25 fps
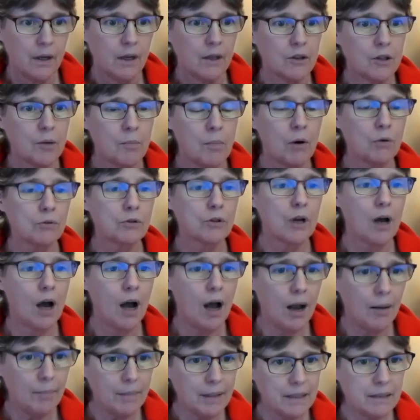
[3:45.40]
The most
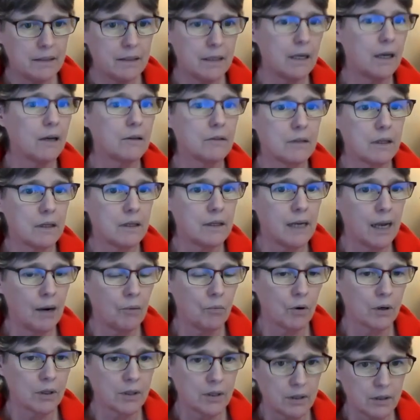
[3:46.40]
common DLT
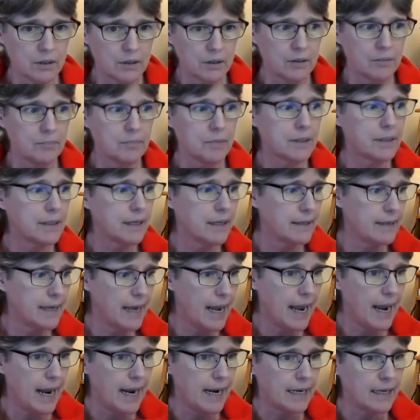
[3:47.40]
network systems
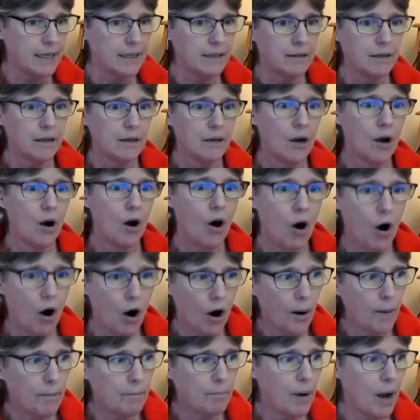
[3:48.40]
today
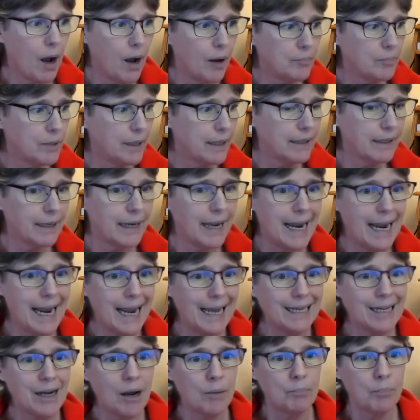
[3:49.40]
are public
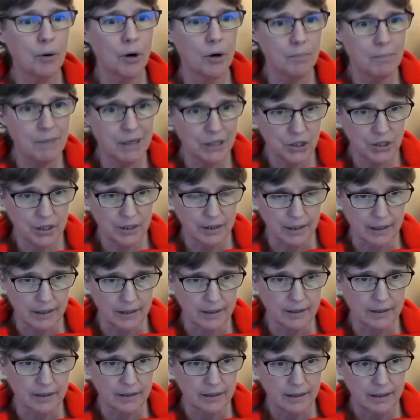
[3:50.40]
and
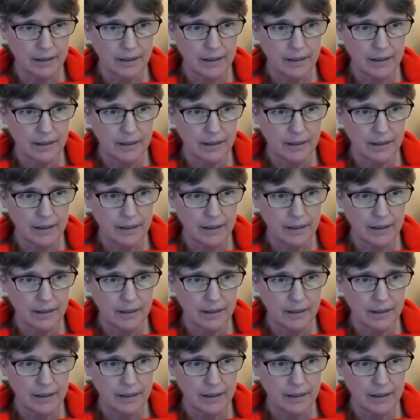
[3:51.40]
permissionless.